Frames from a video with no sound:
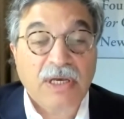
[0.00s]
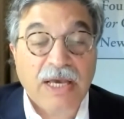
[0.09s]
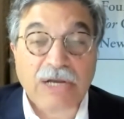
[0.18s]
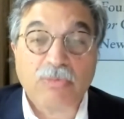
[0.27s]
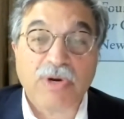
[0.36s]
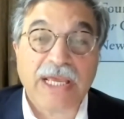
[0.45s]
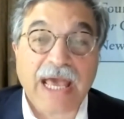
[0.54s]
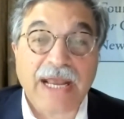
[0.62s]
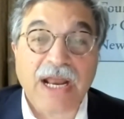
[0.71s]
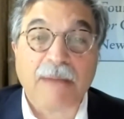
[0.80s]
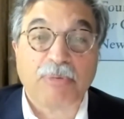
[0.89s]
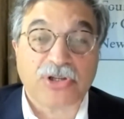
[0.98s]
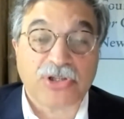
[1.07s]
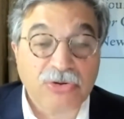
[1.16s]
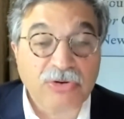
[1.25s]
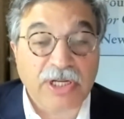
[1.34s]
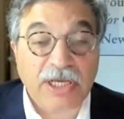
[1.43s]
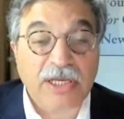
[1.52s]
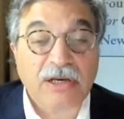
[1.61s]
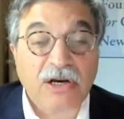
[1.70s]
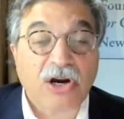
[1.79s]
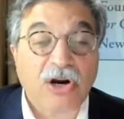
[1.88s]
Equity and
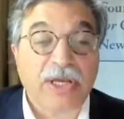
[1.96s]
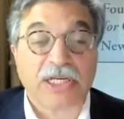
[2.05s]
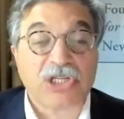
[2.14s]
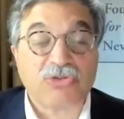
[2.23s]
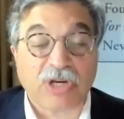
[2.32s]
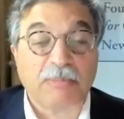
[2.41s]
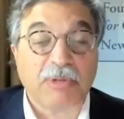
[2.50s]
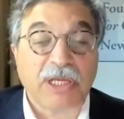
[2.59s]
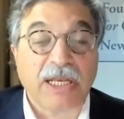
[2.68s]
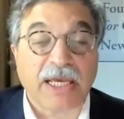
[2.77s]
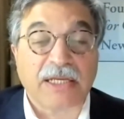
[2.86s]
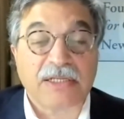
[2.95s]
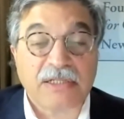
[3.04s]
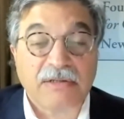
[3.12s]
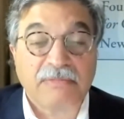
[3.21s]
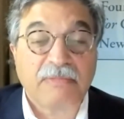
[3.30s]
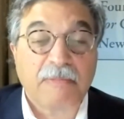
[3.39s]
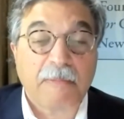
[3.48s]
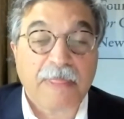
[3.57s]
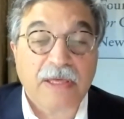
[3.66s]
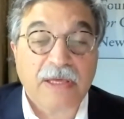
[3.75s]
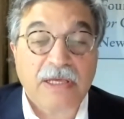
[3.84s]
opportunity are inextricably linked.
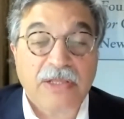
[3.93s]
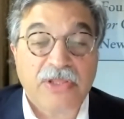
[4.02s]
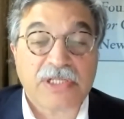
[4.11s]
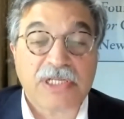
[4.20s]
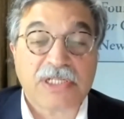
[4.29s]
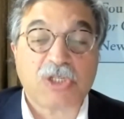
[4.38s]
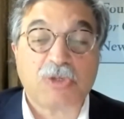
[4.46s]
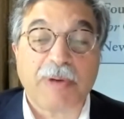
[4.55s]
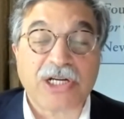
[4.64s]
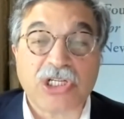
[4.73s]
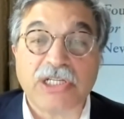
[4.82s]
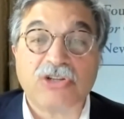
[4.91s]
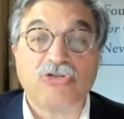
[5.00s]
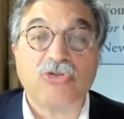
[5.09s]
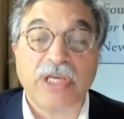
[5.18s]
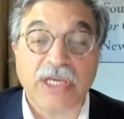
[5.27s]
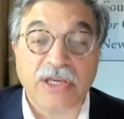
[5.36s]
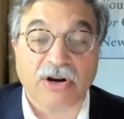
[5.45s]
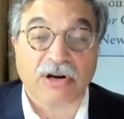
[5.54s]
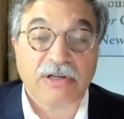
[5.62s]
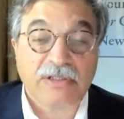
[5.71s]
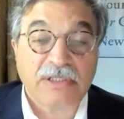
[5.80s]
This is especially true
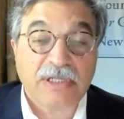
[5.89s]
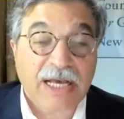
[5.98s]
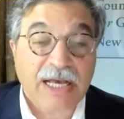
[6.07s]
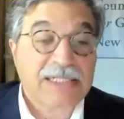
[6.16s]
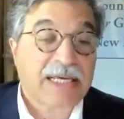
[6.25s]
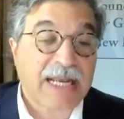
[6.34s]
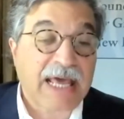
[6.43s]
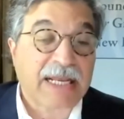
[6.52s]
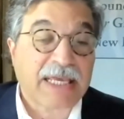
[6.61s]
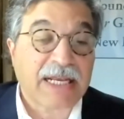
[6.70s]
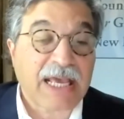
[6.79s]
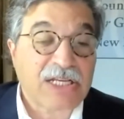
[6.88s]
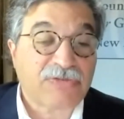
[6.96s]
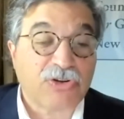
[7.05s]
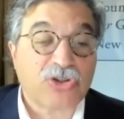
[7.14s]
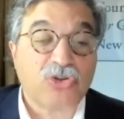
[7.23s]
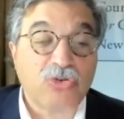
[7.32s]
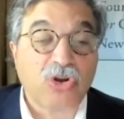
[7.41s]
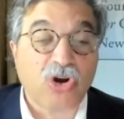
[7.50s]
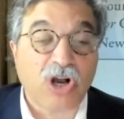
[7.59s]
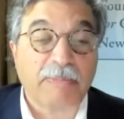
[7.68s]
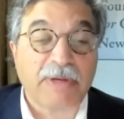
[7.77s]
here, as Connecticut has for too
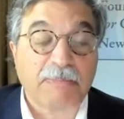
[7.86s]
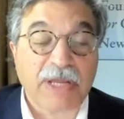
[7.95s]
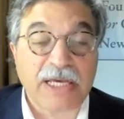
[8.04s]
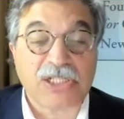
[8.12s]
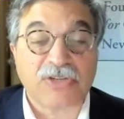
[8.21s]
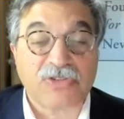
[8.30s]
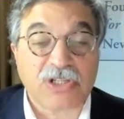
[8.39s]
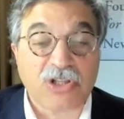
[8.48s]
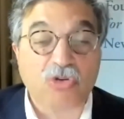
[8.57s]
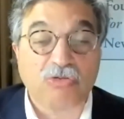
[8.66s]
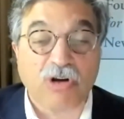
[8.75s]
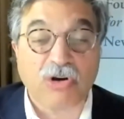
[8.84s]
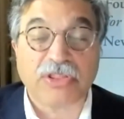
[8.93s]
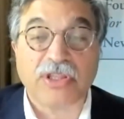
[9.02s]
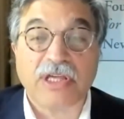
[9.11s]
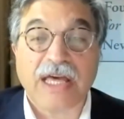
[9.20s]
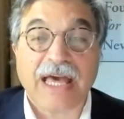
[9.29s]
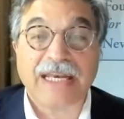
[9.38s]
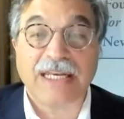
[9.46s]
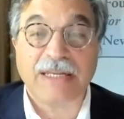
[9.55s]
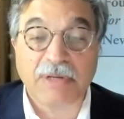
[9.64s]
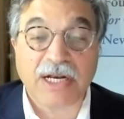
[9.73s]
long been a place of slow growth
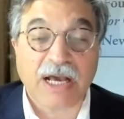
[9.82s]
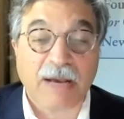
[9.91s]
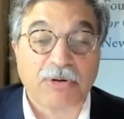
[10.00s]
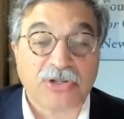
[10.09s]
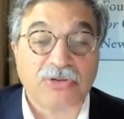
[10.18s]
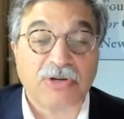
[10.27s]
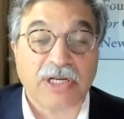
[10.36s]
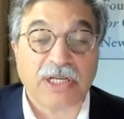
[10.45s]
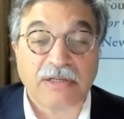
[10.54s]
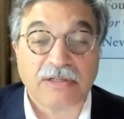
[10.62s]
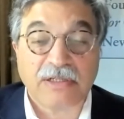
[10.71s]
and limited opportunity.